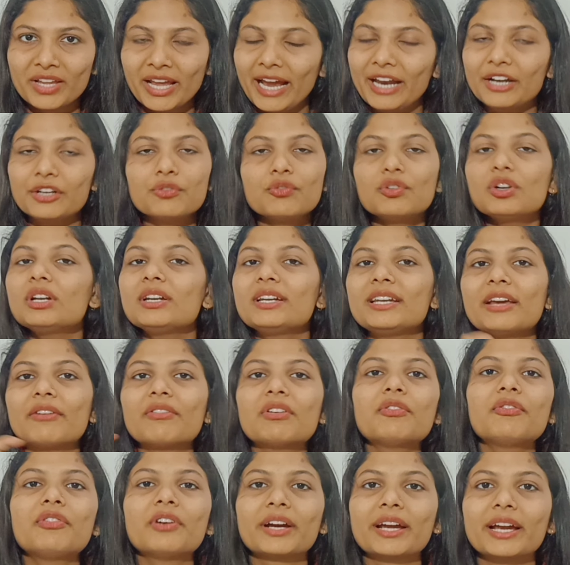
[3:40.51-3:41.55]
And you will
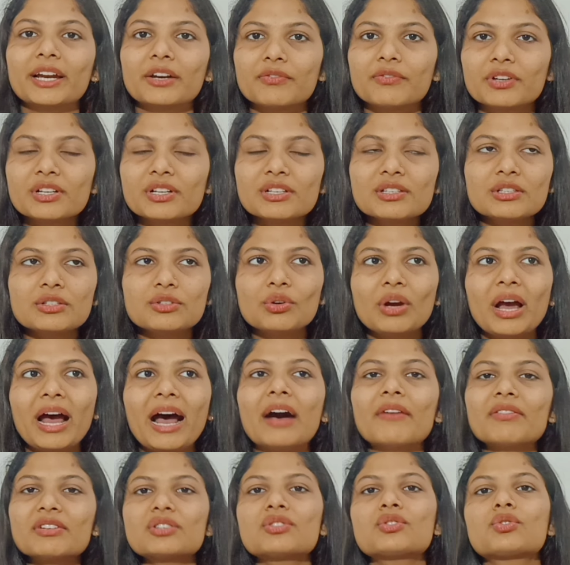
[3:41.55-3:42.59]
never forget because you
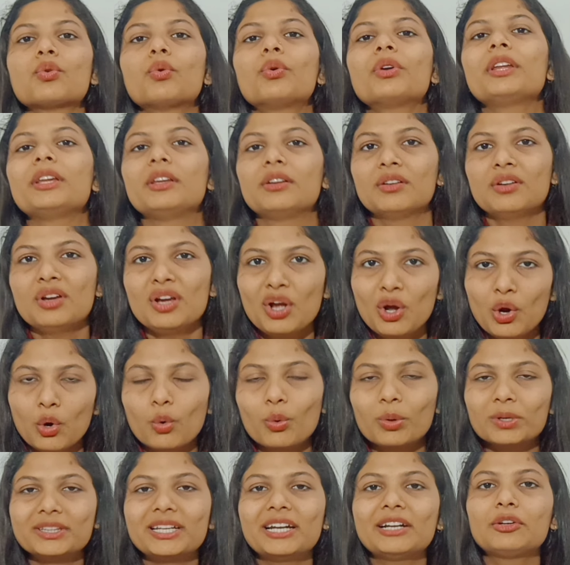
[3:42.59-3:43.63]
have a story
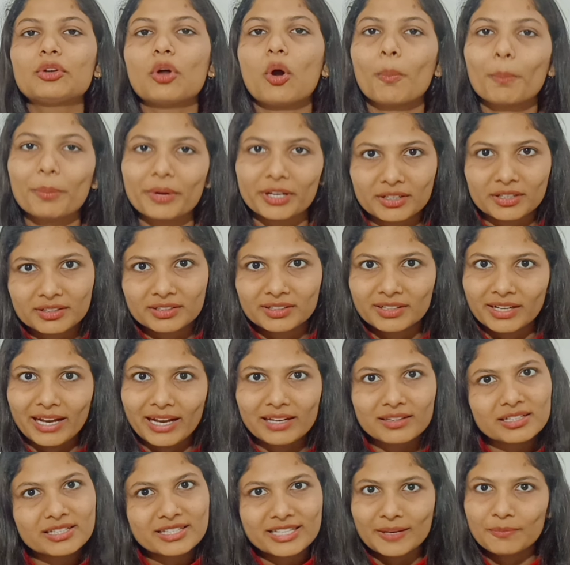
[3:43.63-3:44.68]
over that topic.
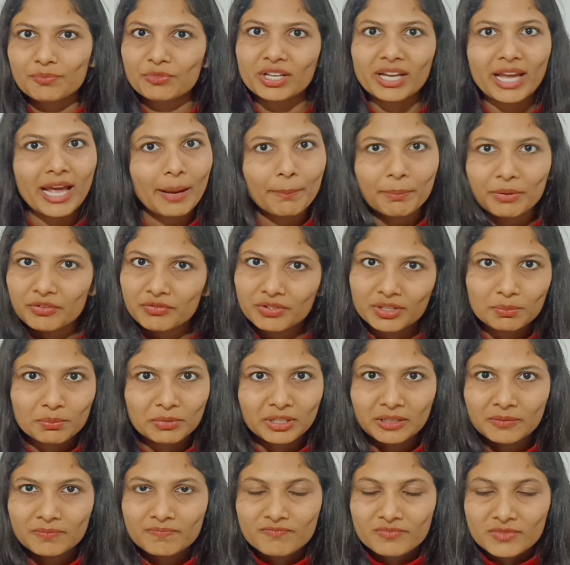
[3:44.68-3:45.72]
And the same thing happened with
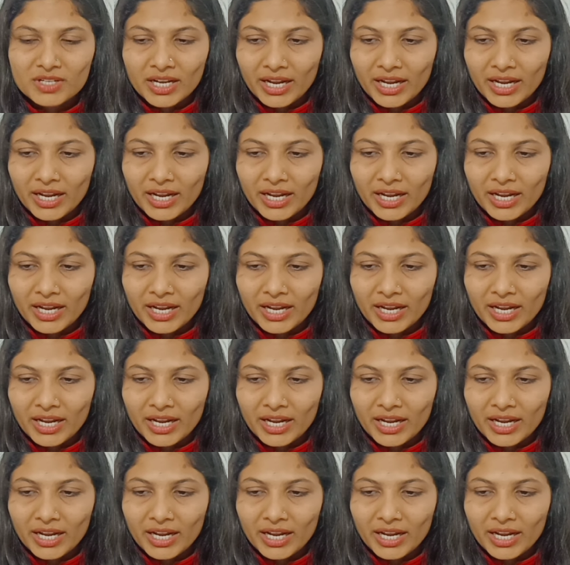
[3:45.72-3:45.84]
me.